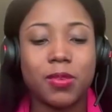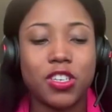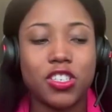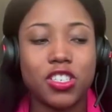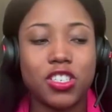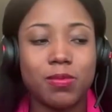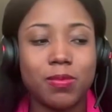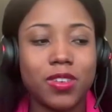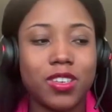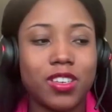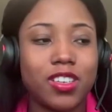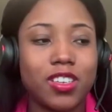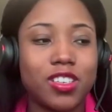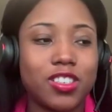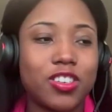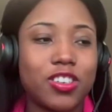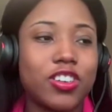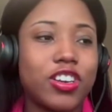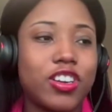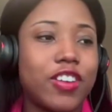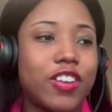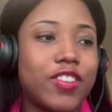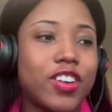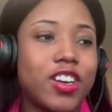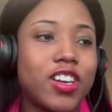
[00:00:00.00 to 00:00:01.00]
especially because
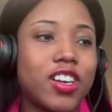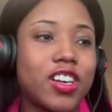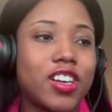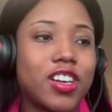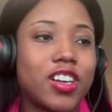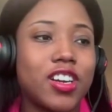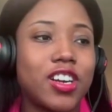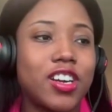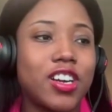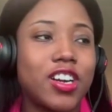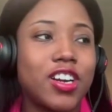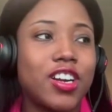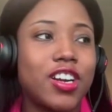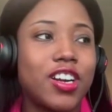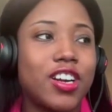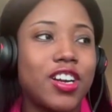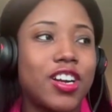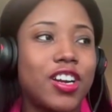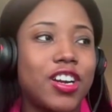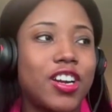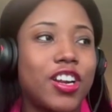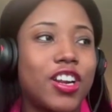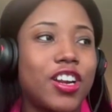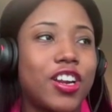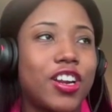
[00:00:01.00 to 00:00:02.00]
you're
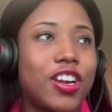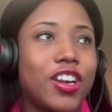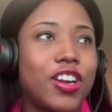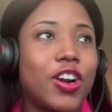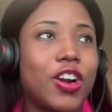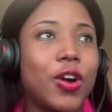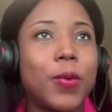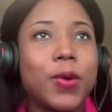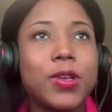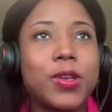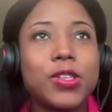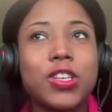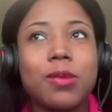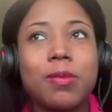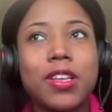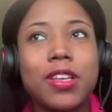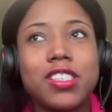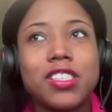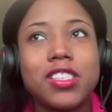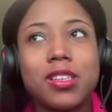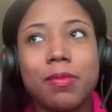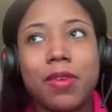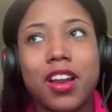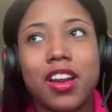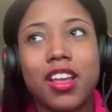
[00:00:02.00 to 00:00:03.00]
always going to
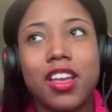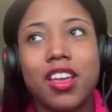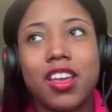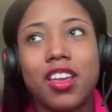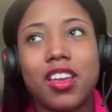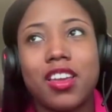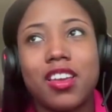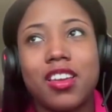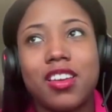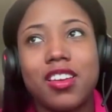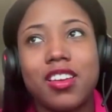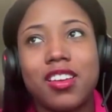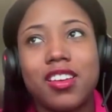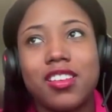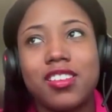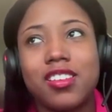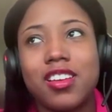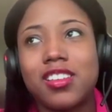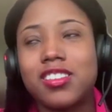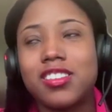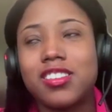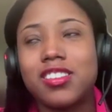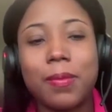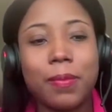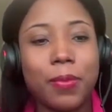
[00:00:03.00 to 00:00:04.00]
meet somebody
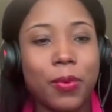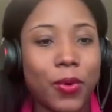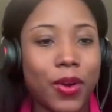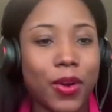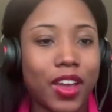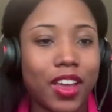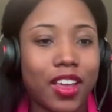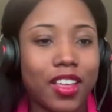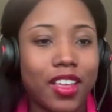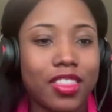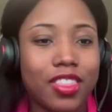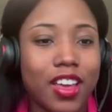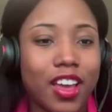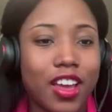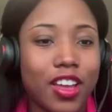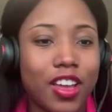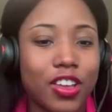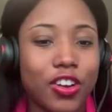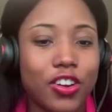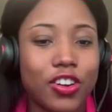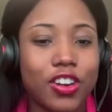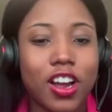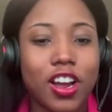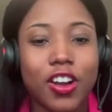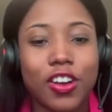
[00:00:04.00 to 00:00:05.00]
at some point that
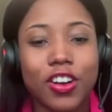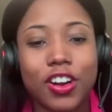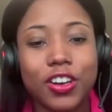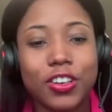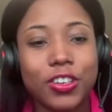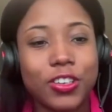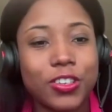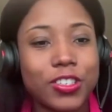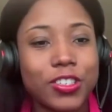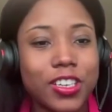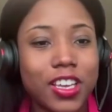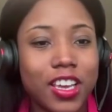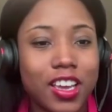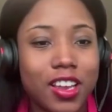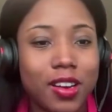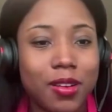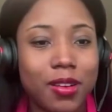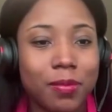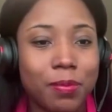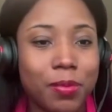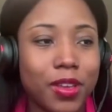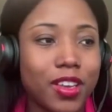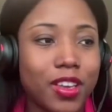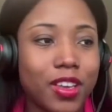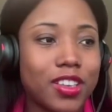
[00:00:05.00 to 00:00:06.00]
you're not going to
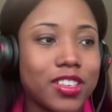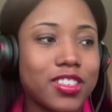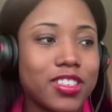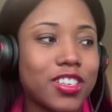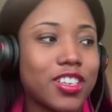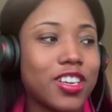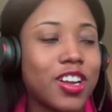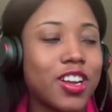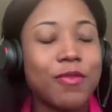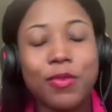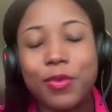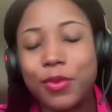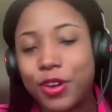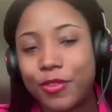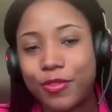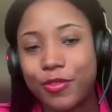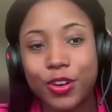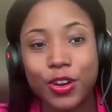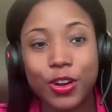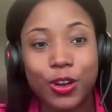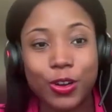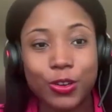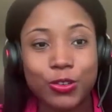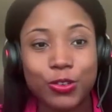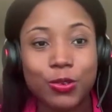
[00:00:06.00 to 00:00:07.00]
understand because they come from a
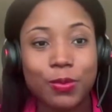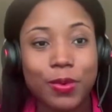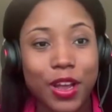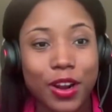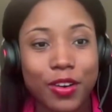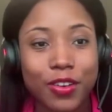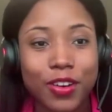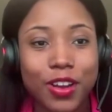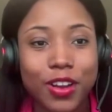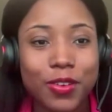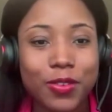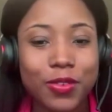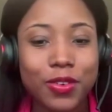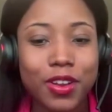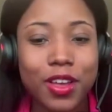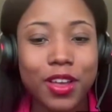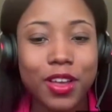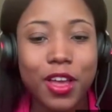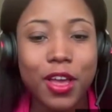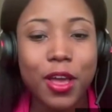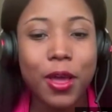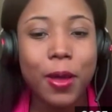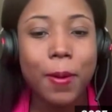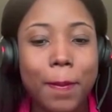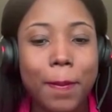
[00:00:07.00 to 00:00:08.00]
different cultural background.
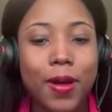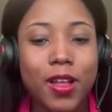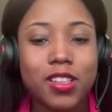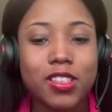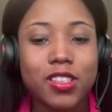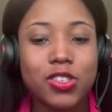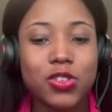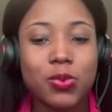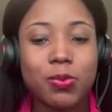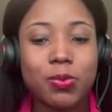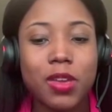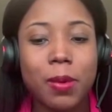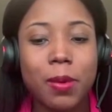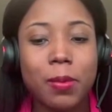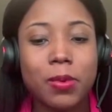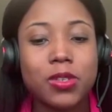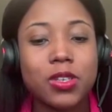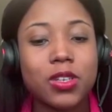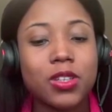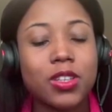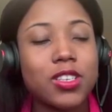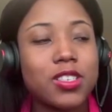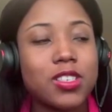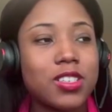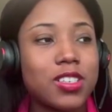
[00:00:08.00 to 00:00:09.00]
But to be able
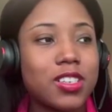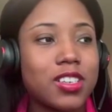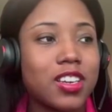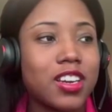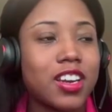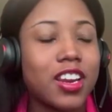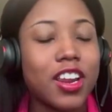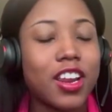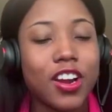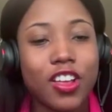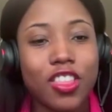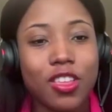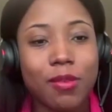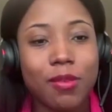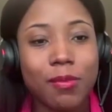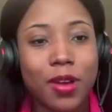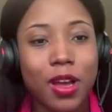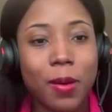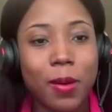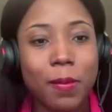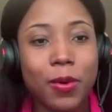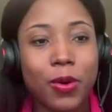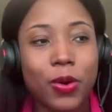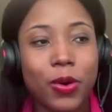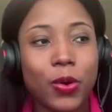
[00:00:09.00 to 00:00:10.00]
to listen and hear them
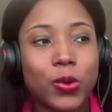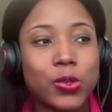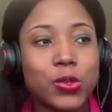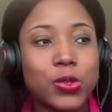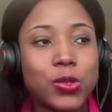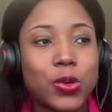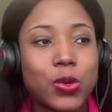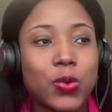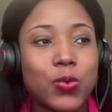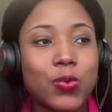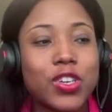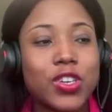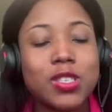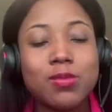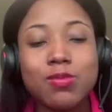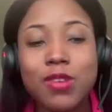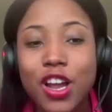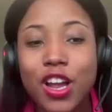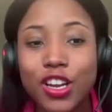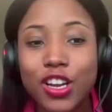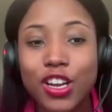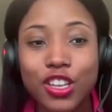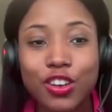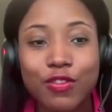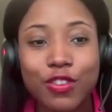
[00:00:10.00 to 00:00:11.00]
out, but also
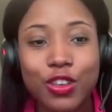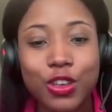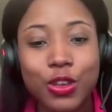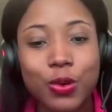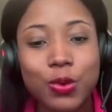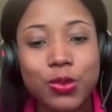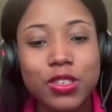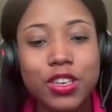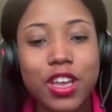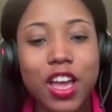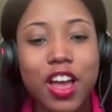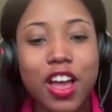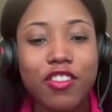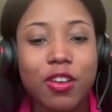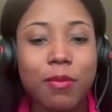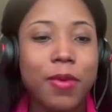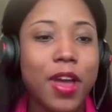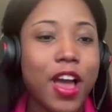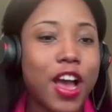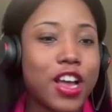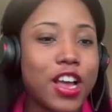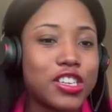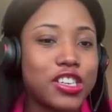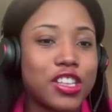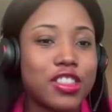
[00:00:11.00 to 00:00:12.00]
respect their views and have
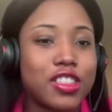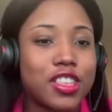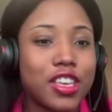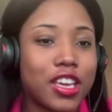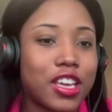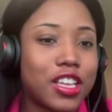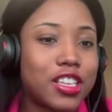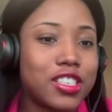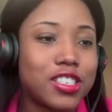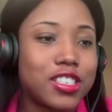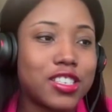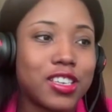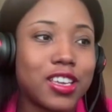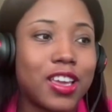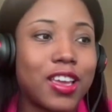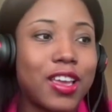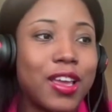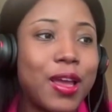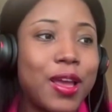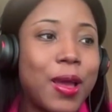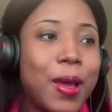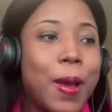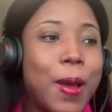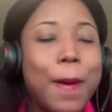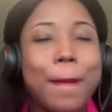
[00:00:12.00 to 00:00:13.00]
compassion, I think it's the
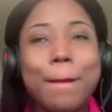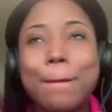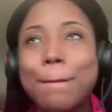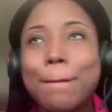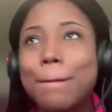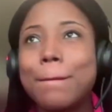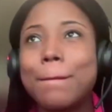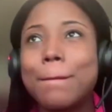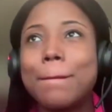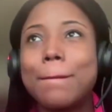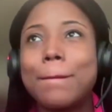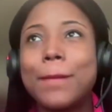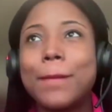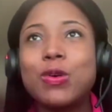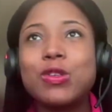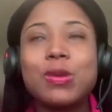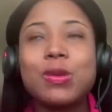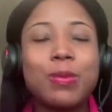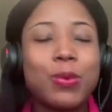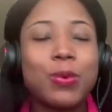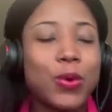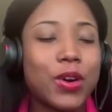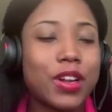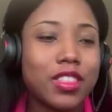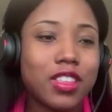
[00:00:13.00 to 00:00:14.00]
most
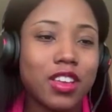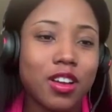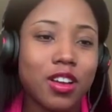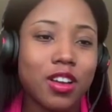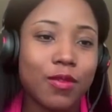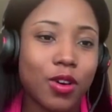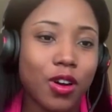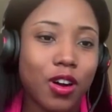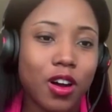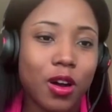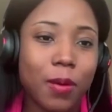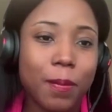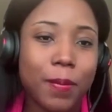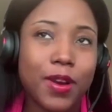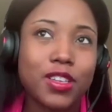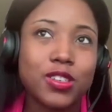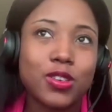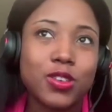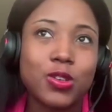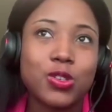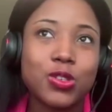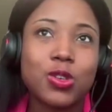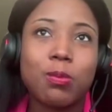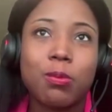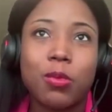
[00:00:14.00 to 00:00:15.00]
important thing of all. But
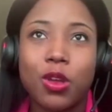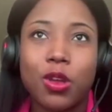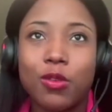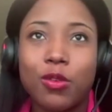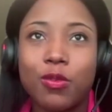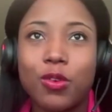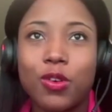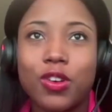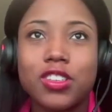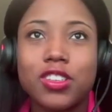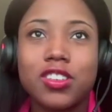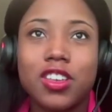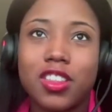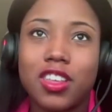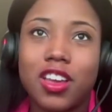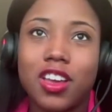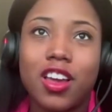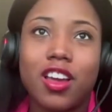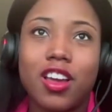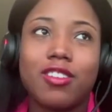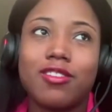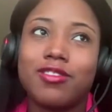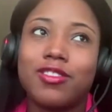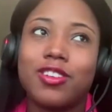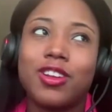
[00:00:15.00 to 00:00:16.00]
it's also beautiful to see
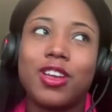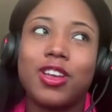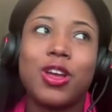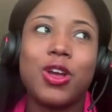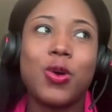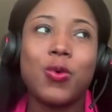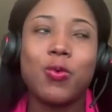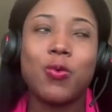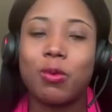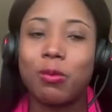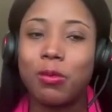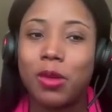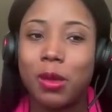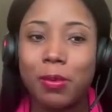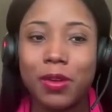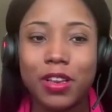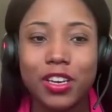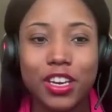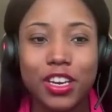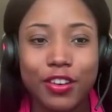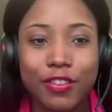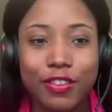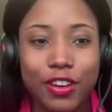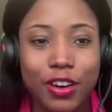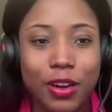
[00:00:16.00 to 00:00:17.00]
that we may be
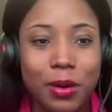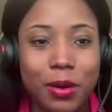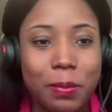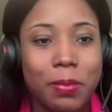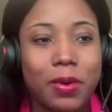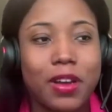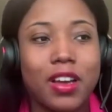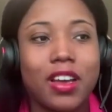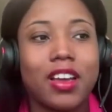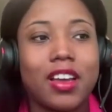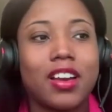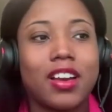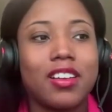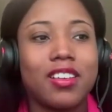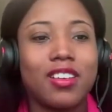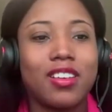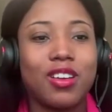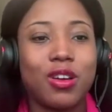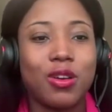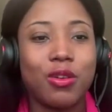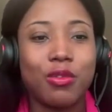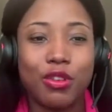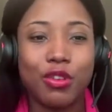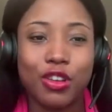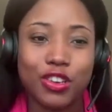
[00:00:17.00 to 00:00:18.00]
different, but
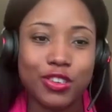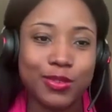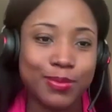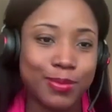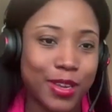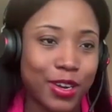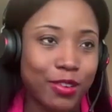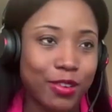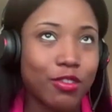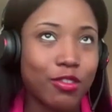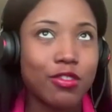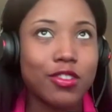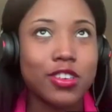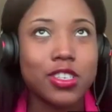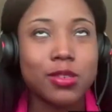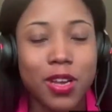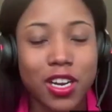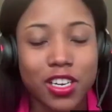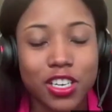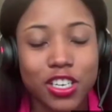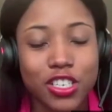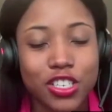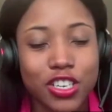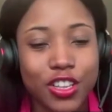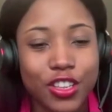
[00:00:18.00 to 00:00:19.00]
we
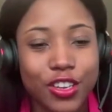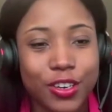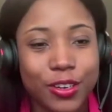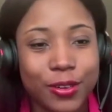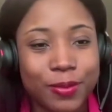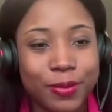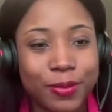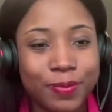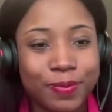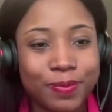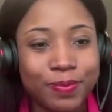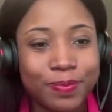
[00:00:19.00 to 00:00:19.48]
respect each other.